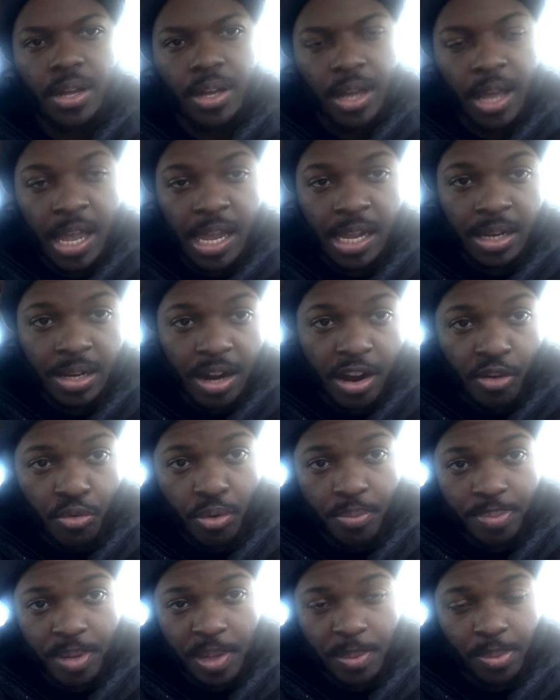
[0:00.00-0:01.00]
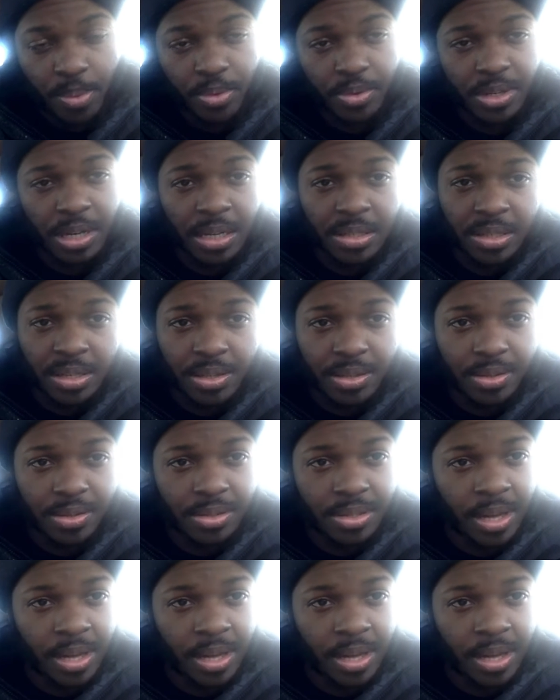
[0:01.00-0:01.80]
hanging out with people doesn't